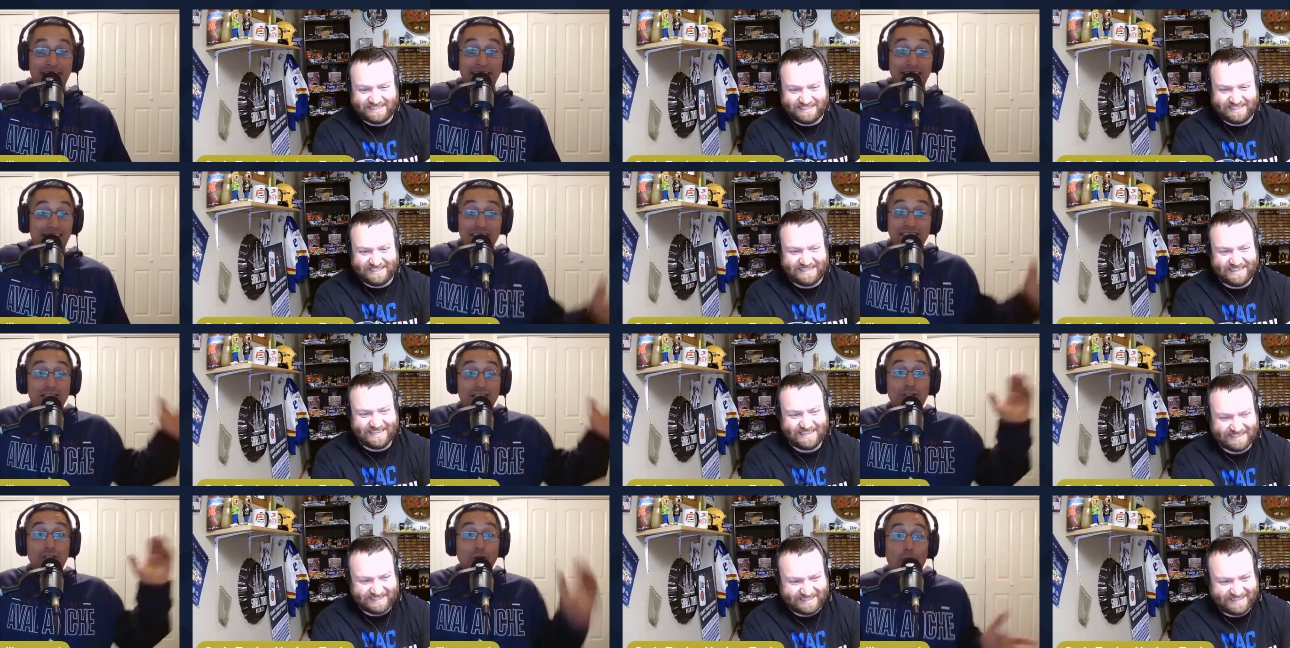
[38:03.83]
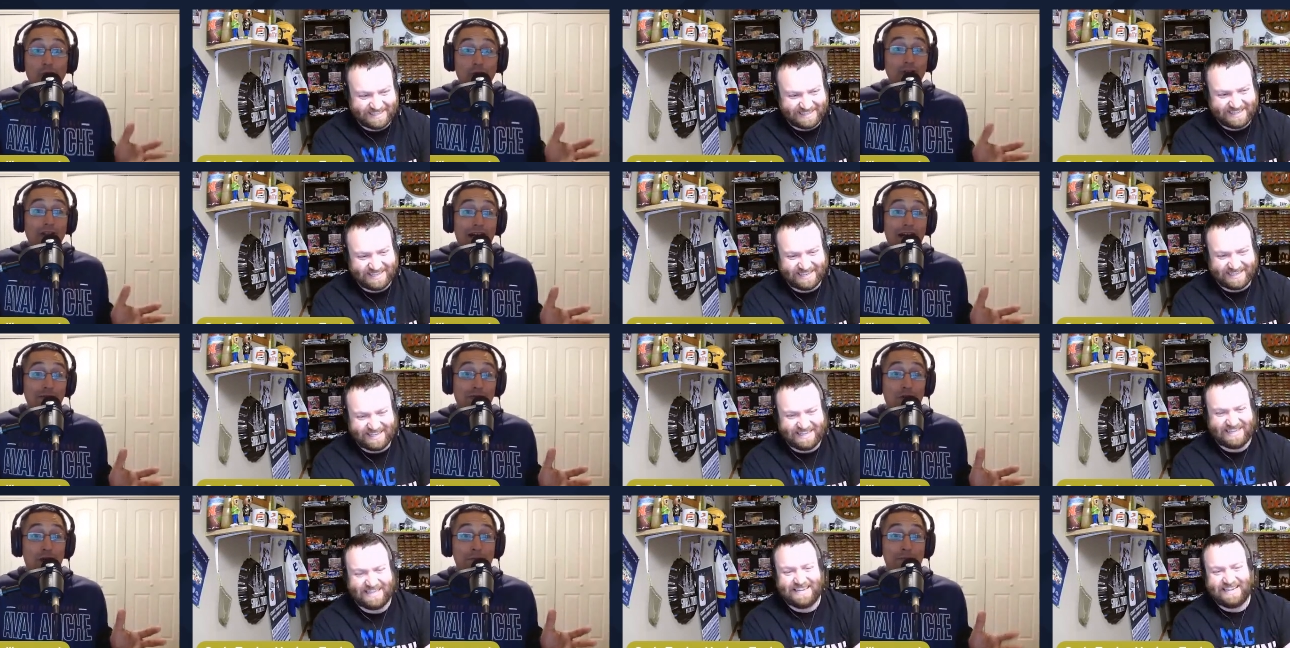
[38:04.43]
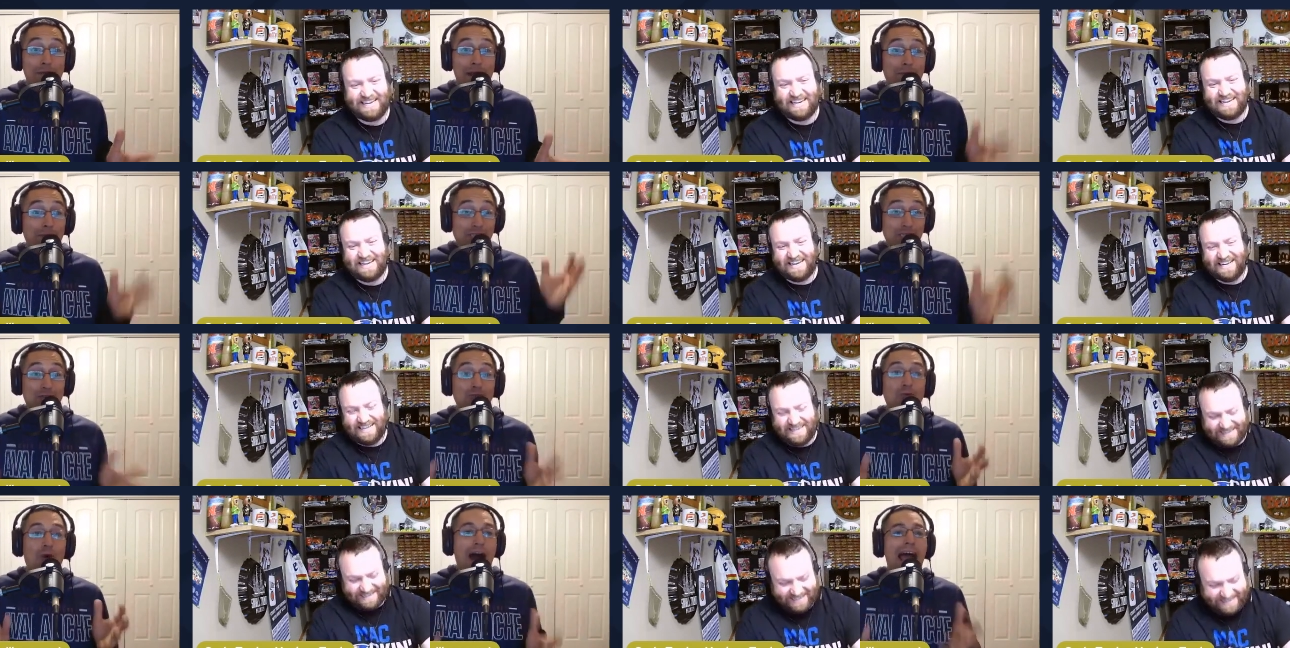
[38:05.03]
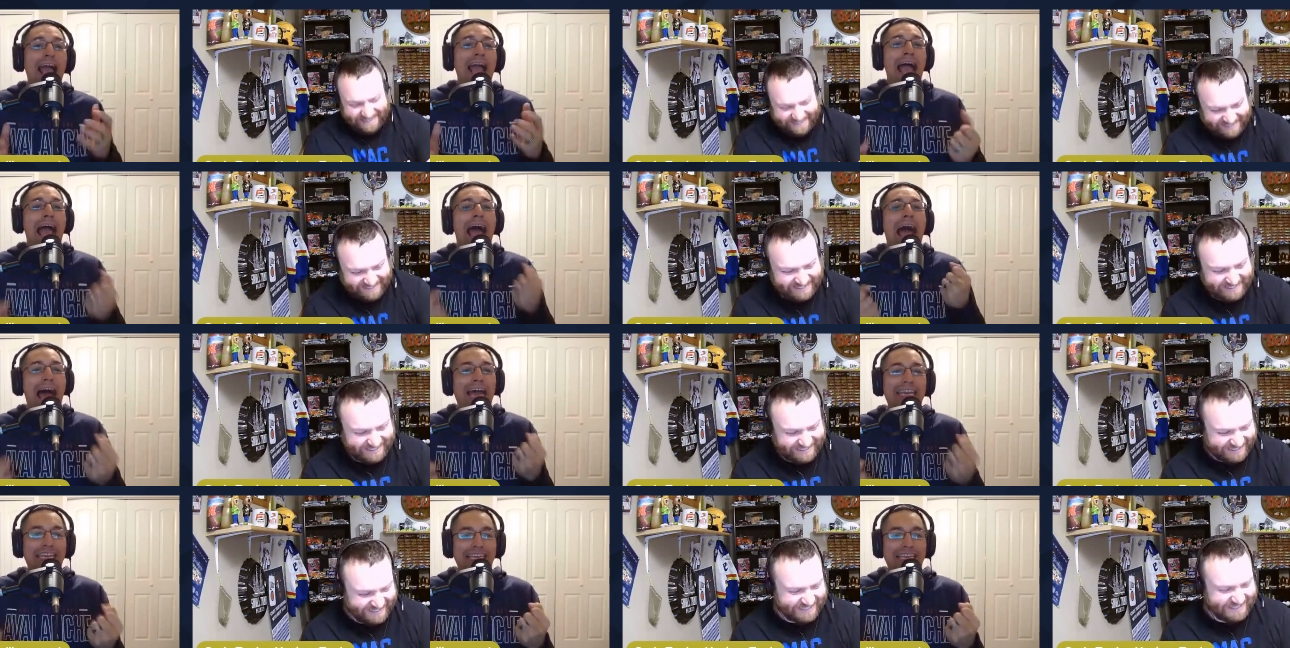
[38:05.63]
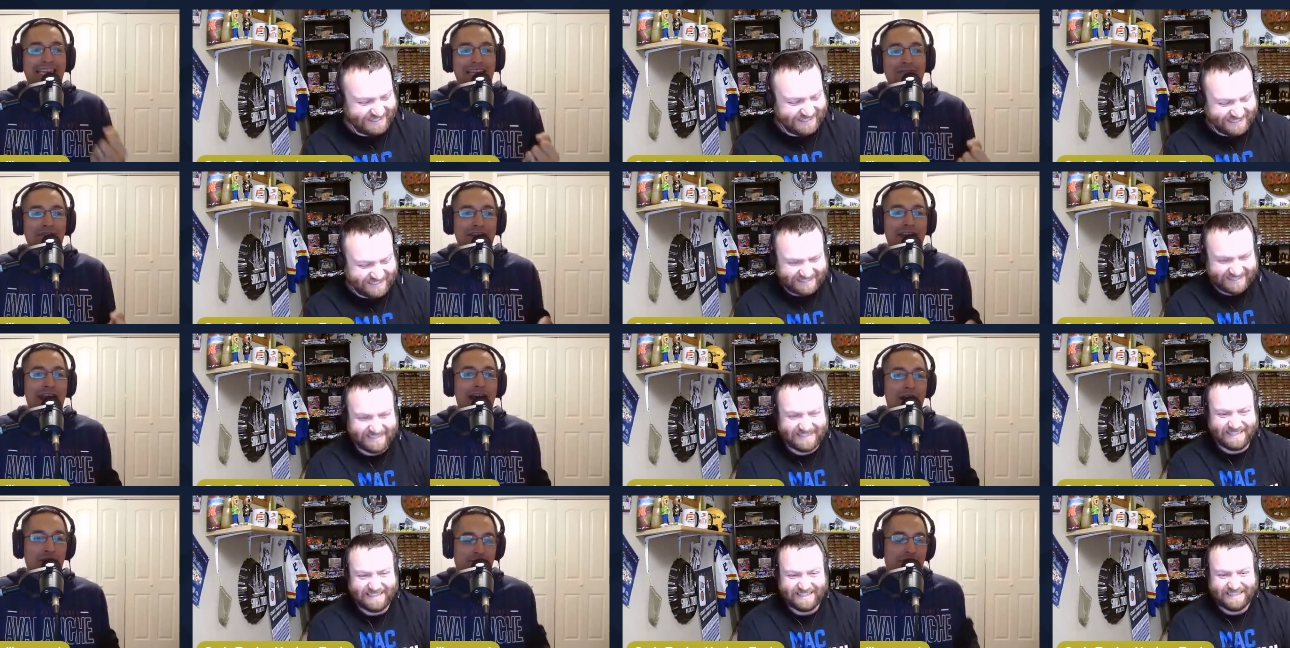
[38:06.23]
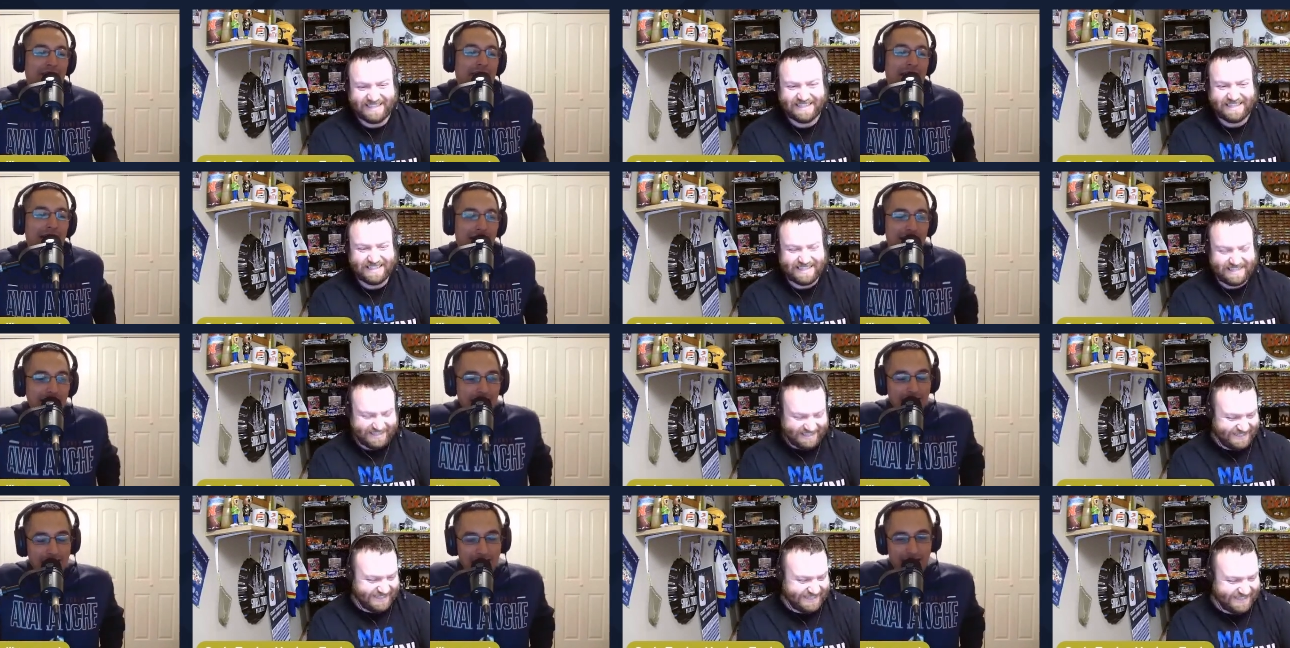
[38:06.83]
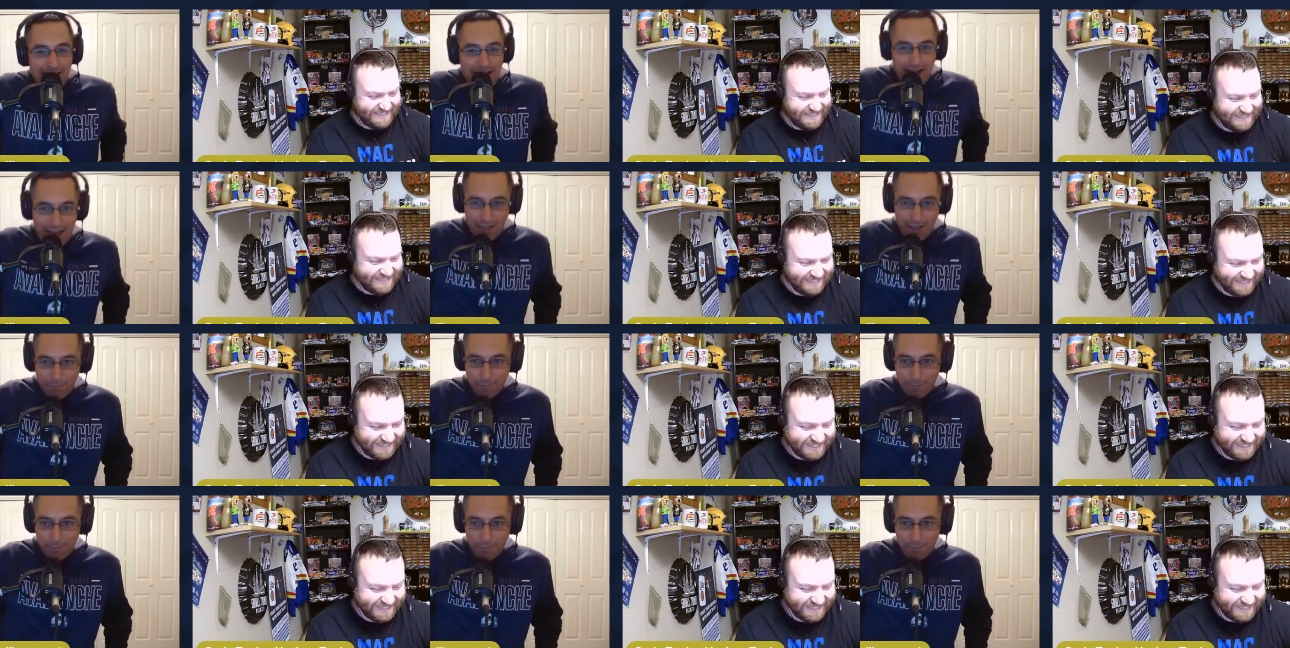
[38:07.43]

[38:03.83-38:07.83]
Speaker 1: this is a total F1 bet, which is why I had to give it out today uh,